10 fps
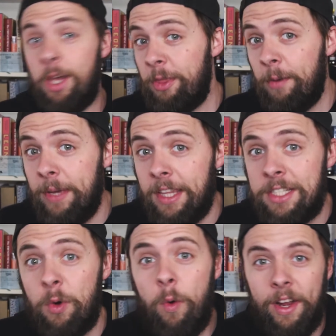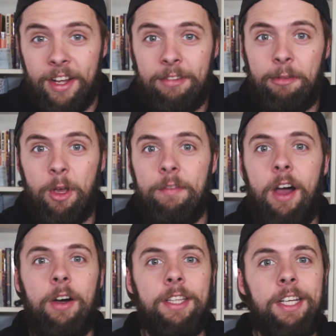I thought I'd make this quick overview of
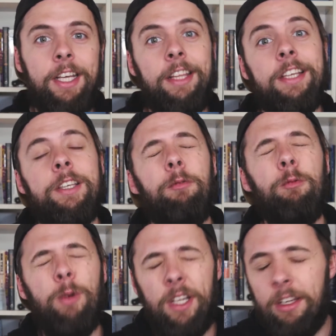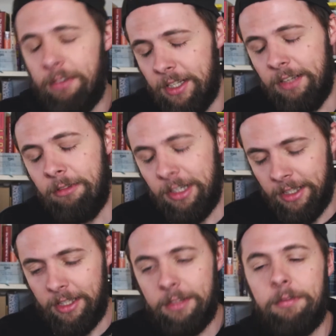how I did it. There's a really
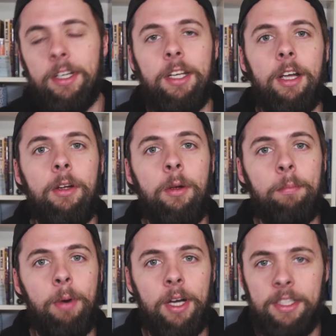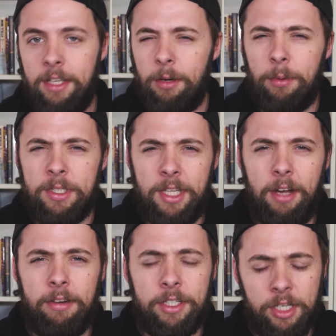good video by Delboy's
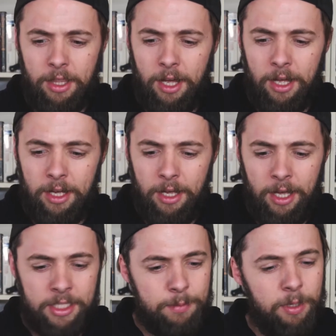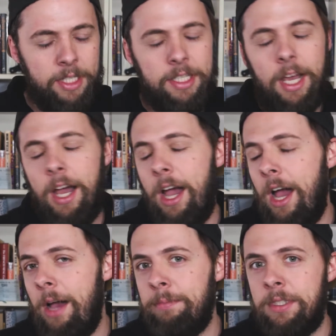Garage that explains
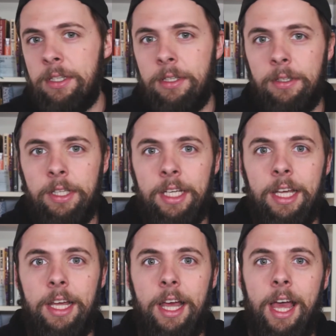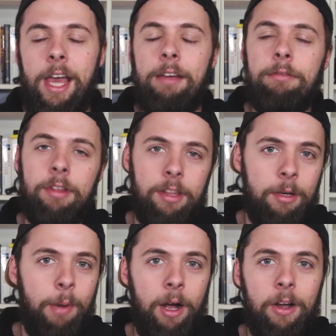absolutely everything
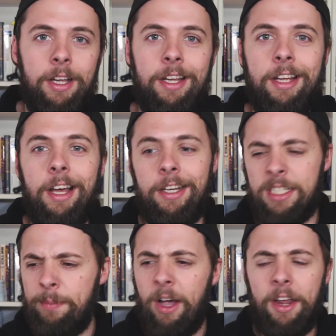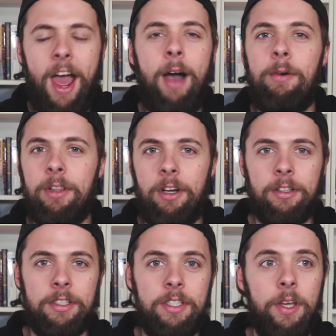about it, and it's about an hour
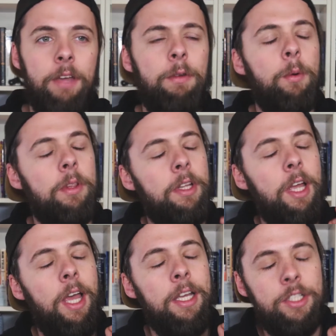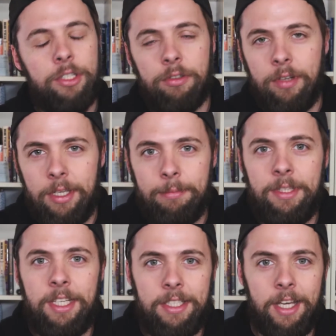long. So if you want extreme
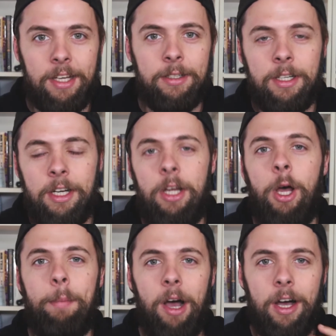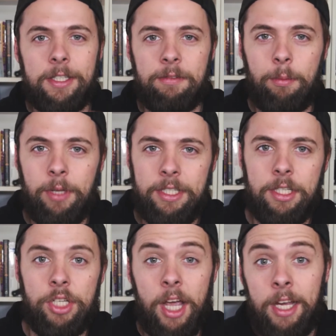detail about how to replace
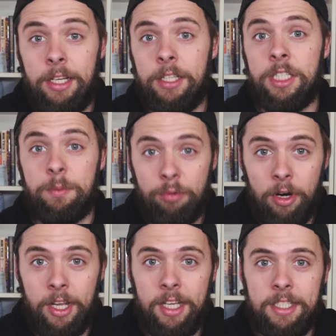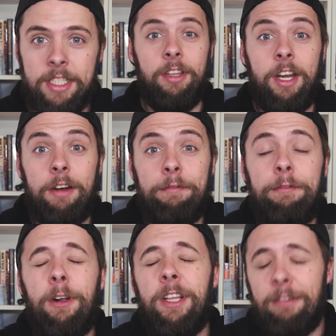your chain and sprockets, then I'd
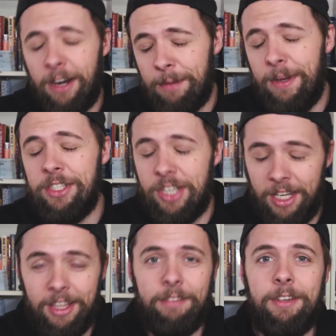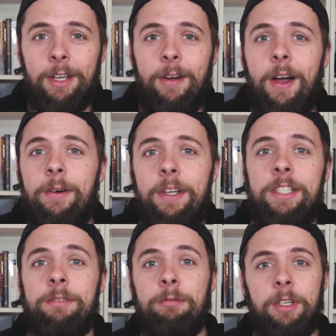fully recommend checking that video out.
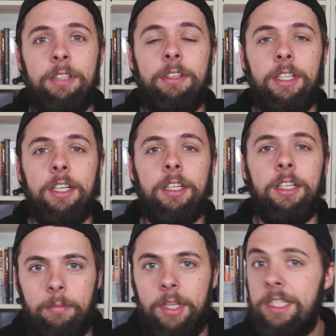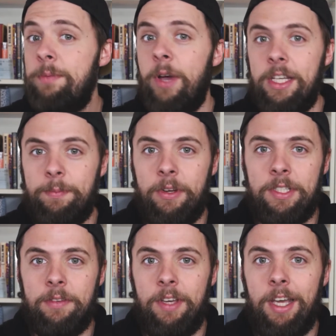It's really good. But this is my
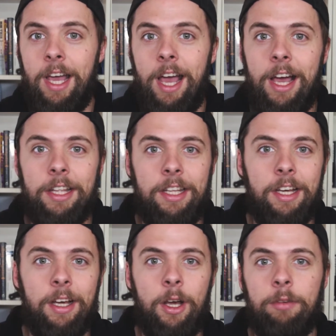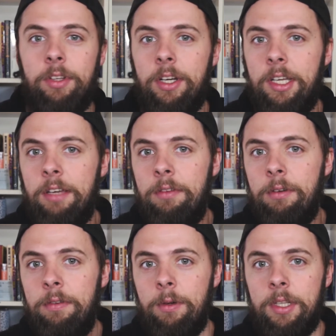experience of it, and hopefully I can give you a
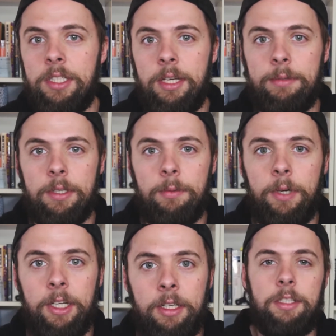few other tips on the way.